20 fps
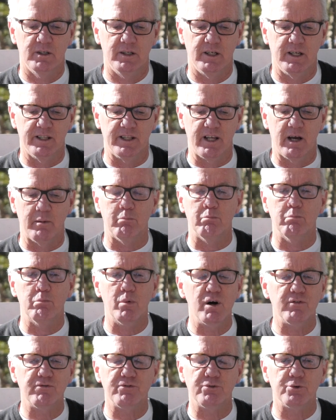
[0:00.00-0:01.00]
in that
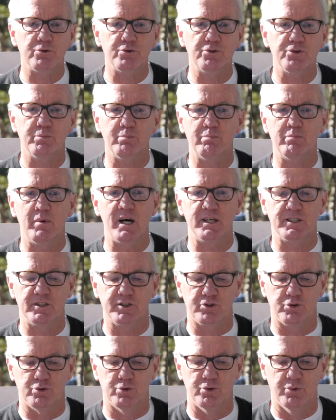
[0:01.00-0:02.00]
muffled
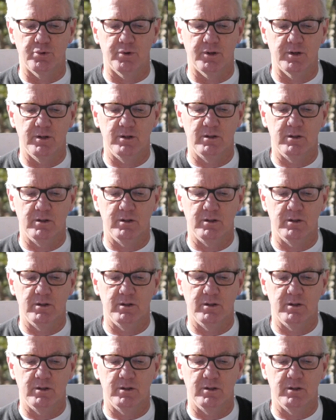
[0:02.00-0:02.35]
monotone,